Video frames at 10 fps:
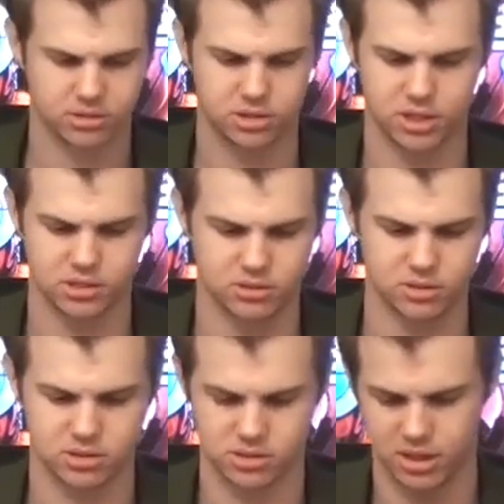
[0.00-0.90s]
Geez, look
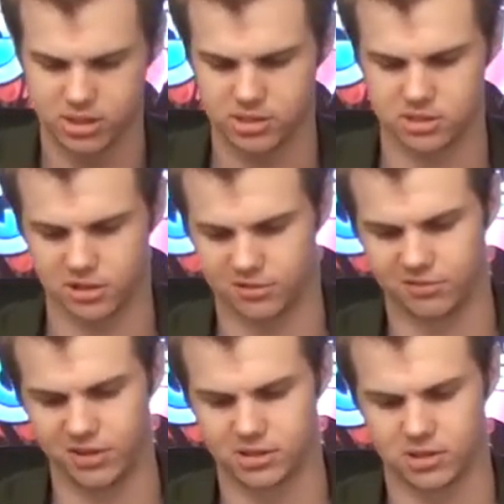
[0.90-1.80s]
at the size this can
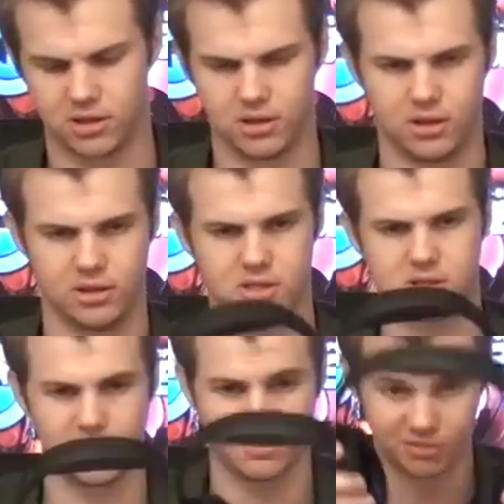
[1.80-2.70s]
fit.
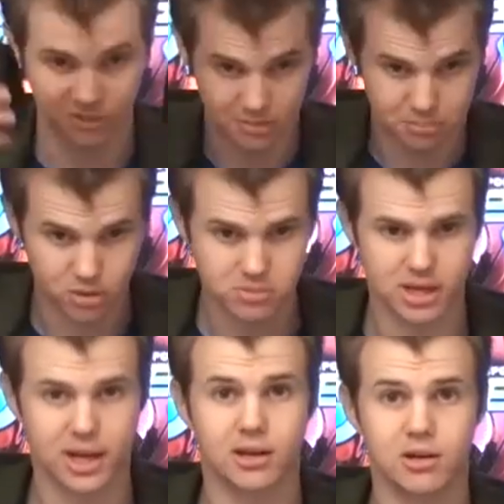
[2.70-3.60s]
This could even fit a Boom's
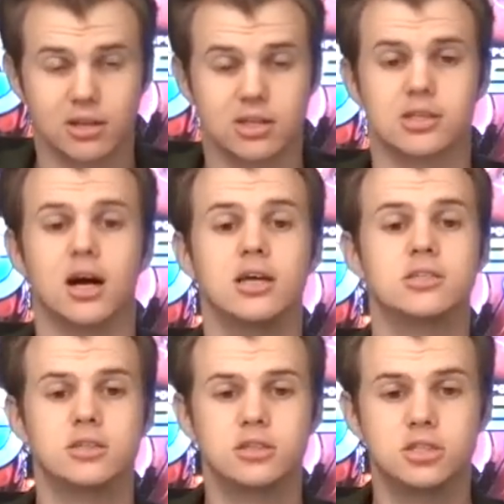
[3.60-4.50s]
head. Look at this,
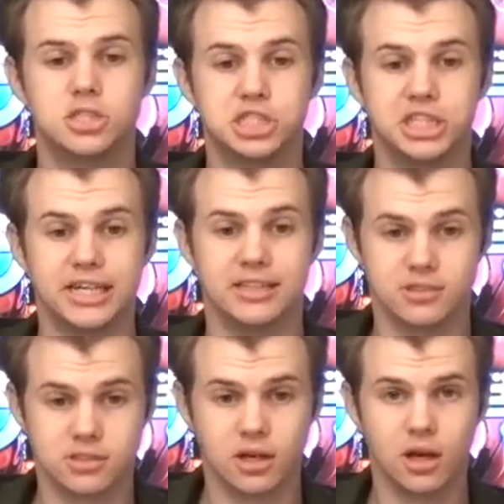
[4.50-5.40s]
guys.
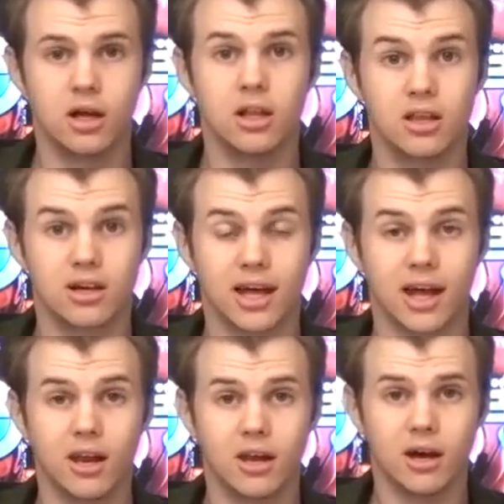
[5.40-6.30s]
Jeez. Look at
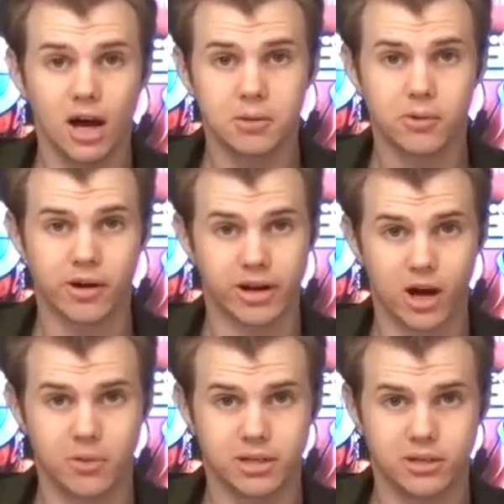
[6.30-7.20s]
that. I'll be wearing a
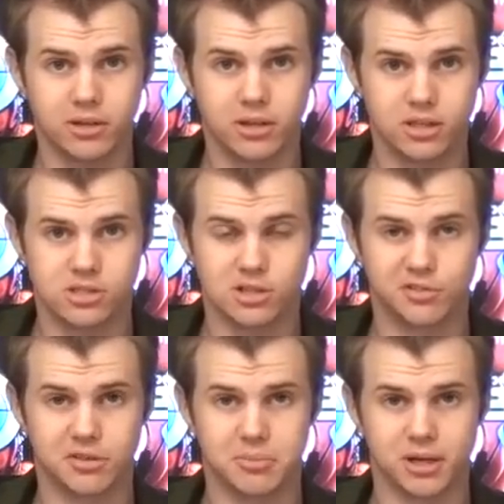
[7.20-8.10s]
helmet. This still
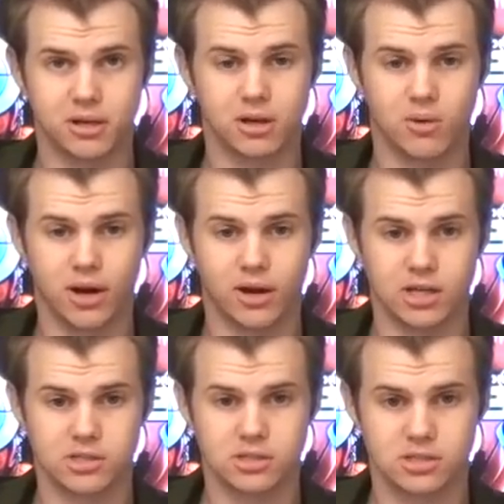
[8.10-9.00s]
fit me. Quite
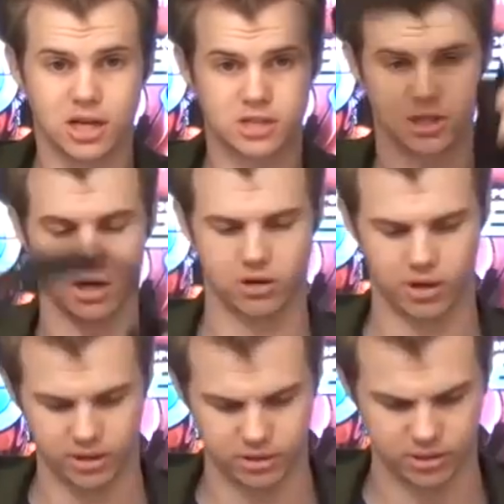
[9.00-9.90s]
nice. This can actually go
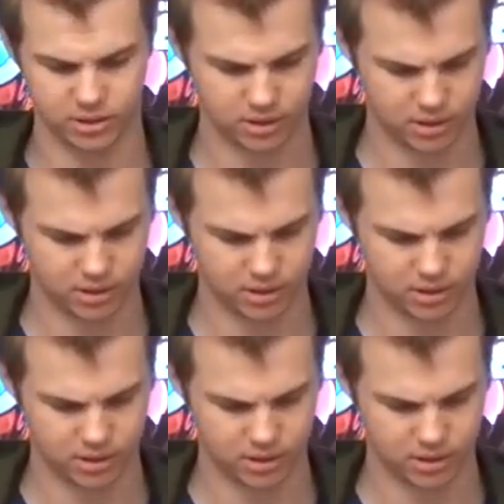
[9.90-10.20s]
quite good.